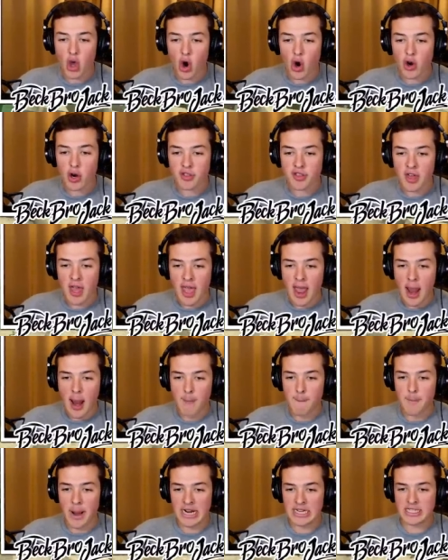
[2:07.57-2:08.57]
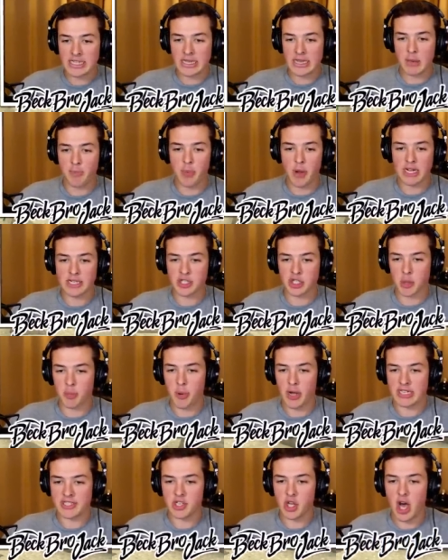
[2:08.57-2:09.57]
the earth and basically bites their
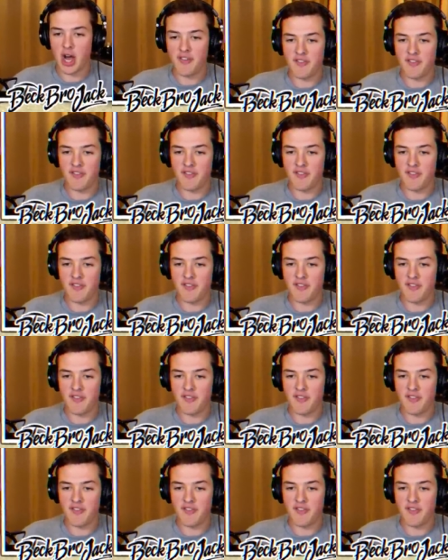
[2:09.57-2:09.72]
butts uh-huh.